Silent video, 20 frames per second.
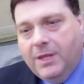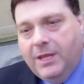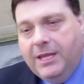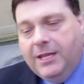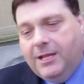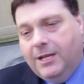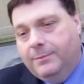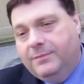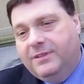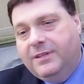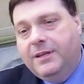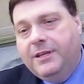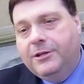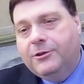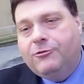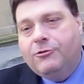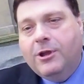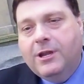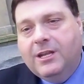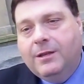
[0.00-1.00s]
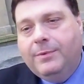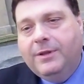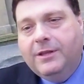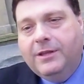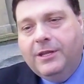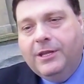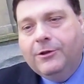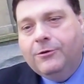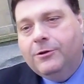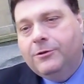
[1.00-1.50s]
He comes in here trying to
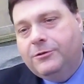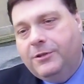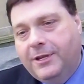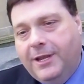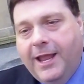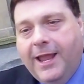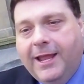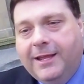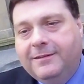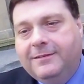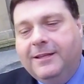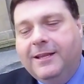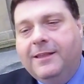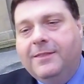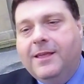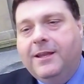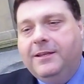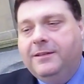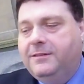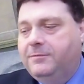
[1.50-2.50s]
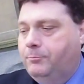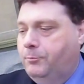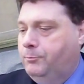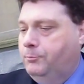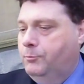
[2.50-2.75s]
be a hero today, saying that he's